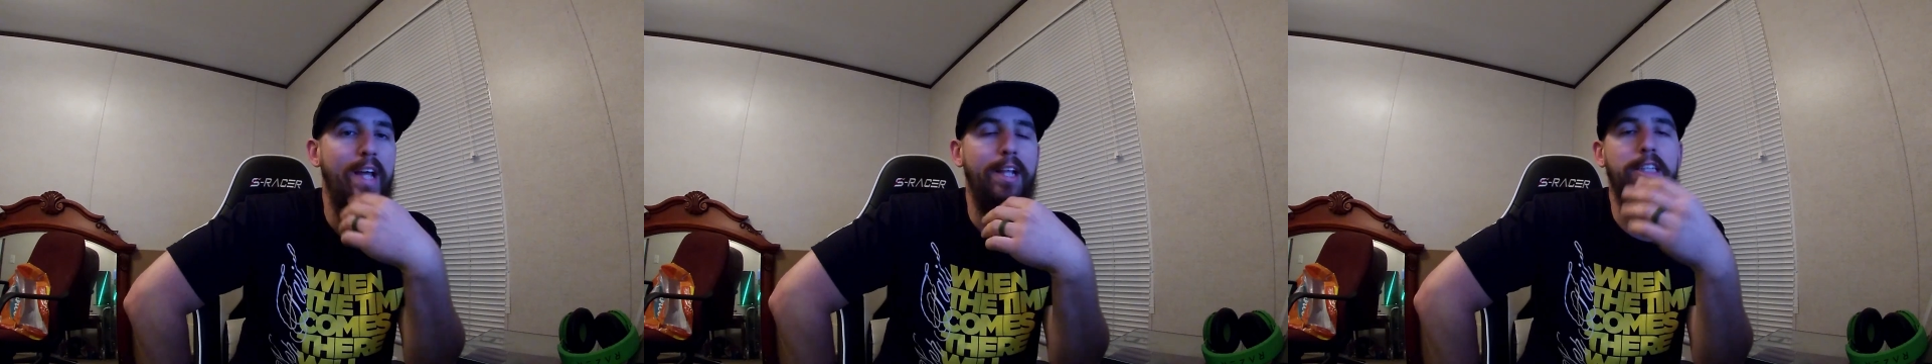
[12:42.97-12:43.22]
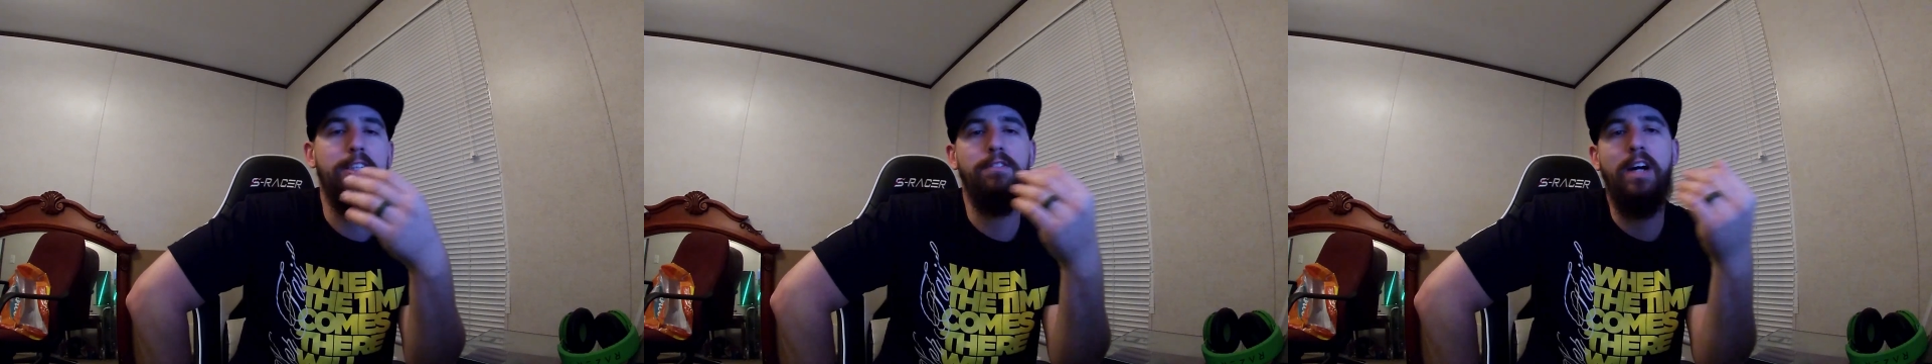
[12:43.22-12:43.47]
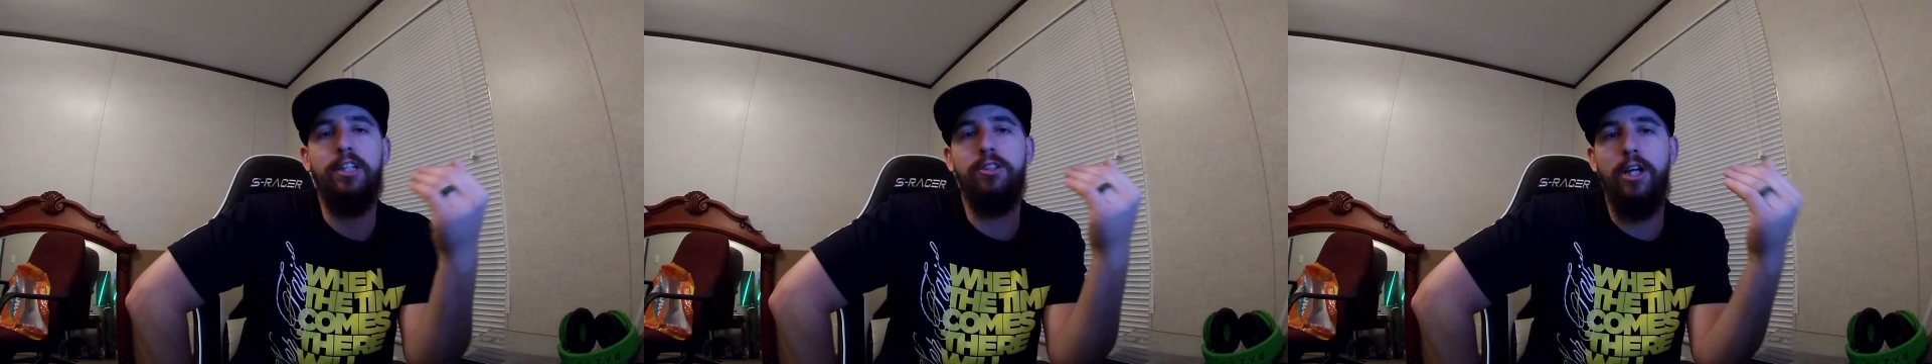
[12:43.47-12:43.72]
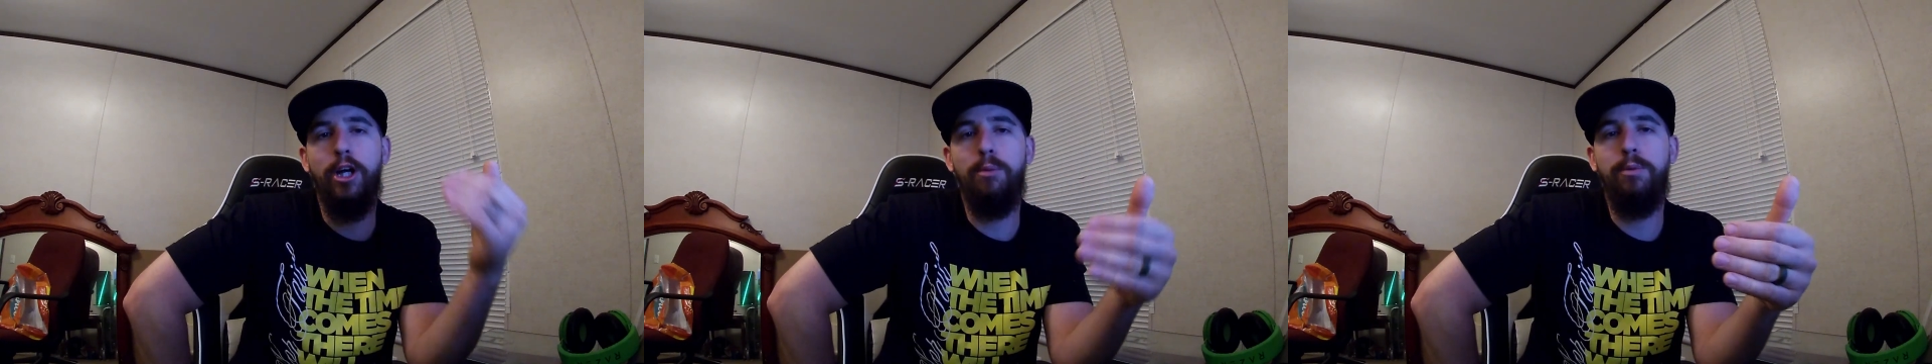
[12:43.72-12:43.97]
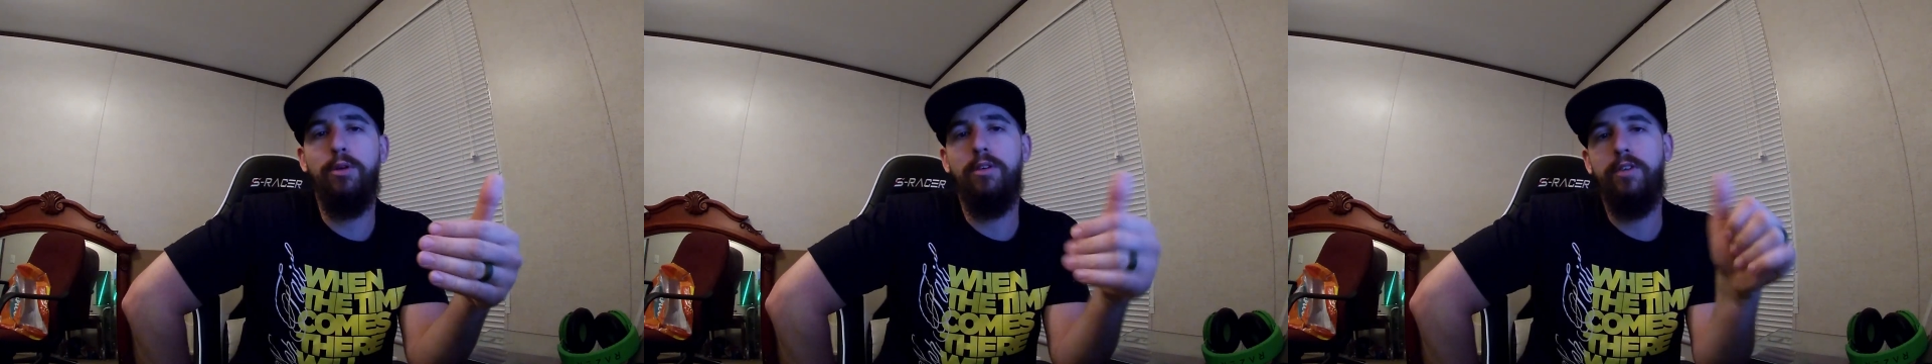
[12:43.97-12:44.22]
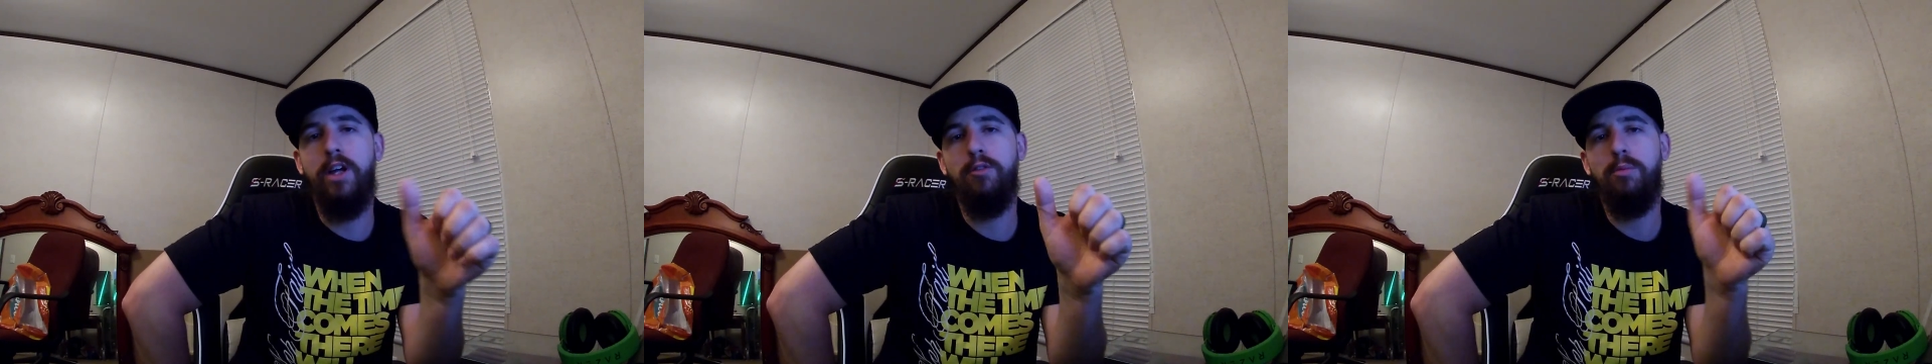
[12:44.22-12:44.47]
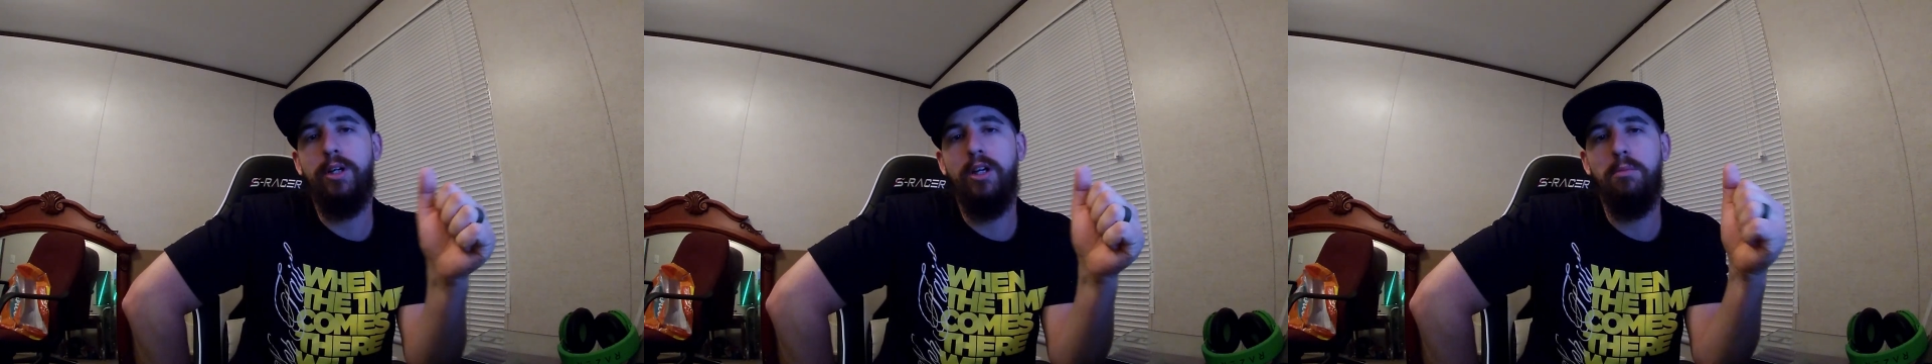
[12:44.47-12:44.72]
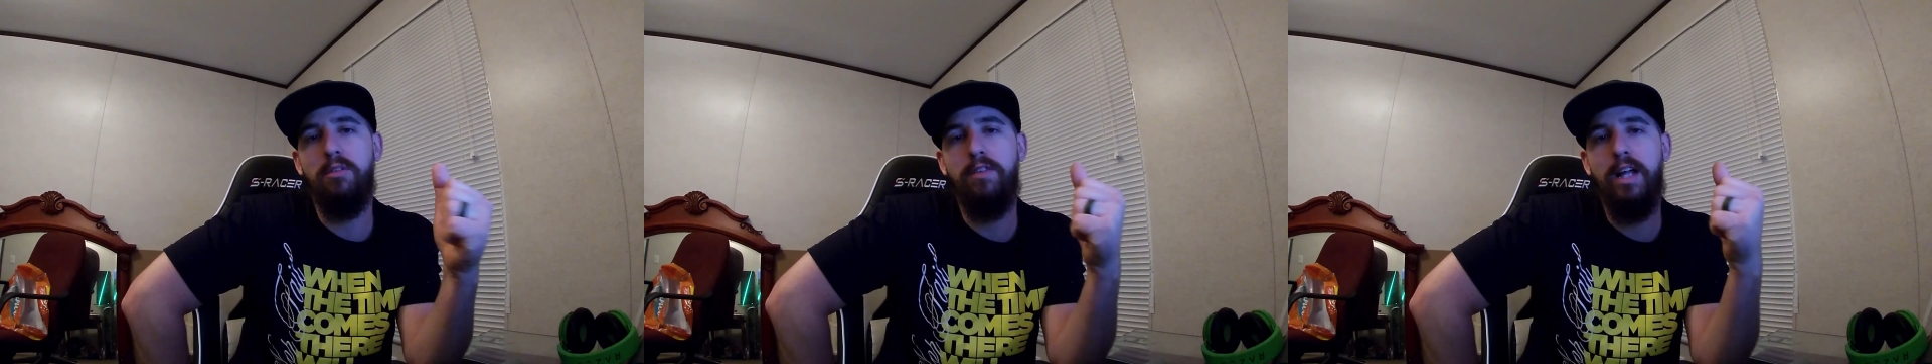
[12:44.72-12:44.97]
This advice will help you if you ever
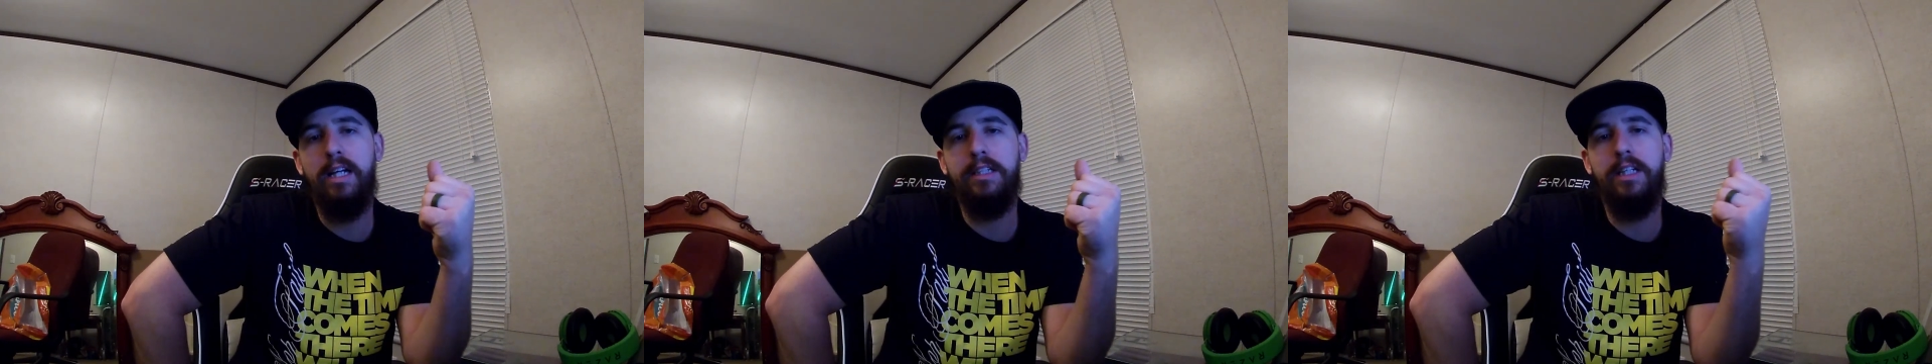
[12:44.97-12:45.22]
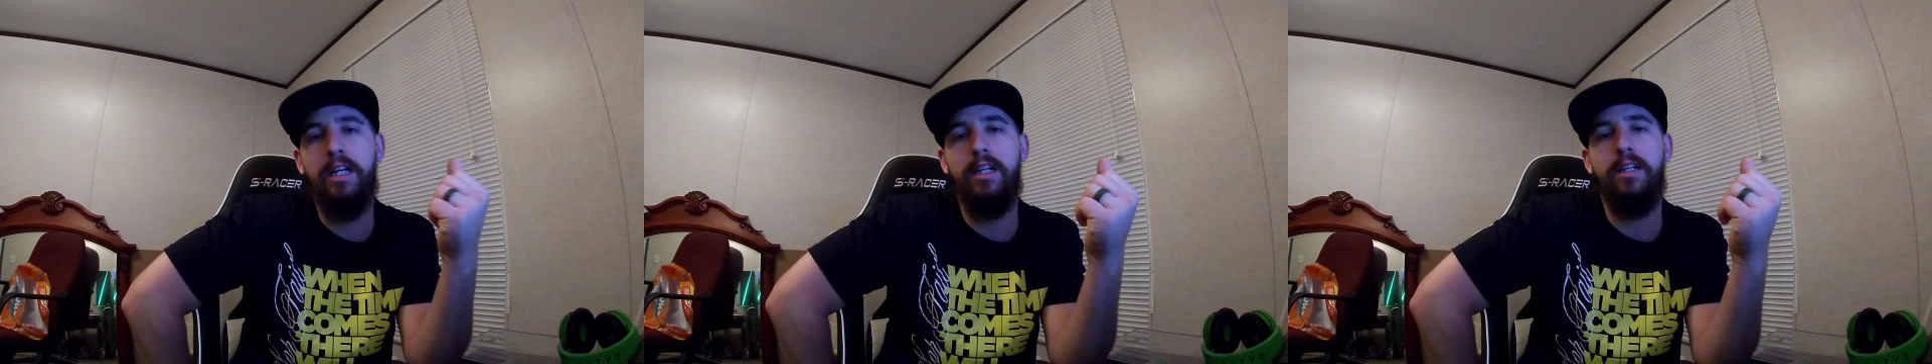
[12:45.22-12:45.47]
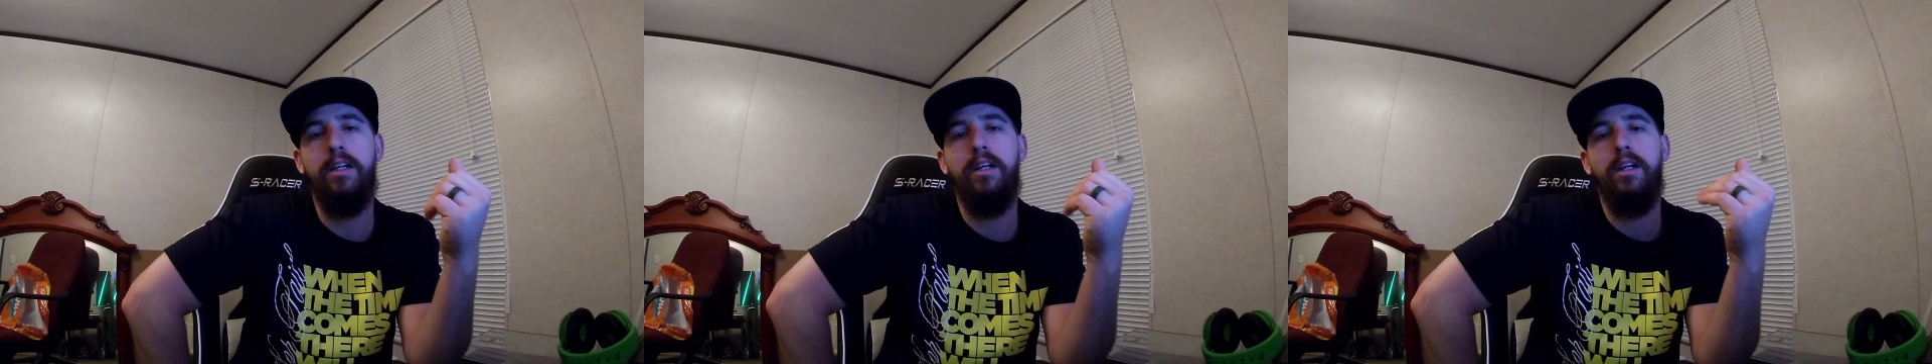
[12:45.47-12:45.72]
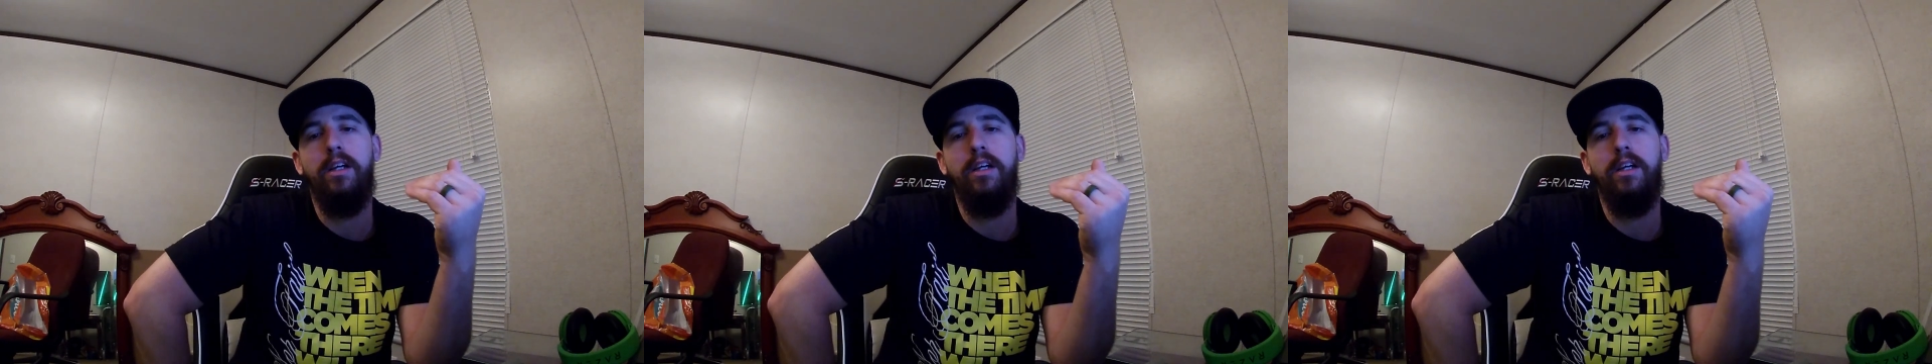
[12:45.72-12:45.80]
become a flag tech.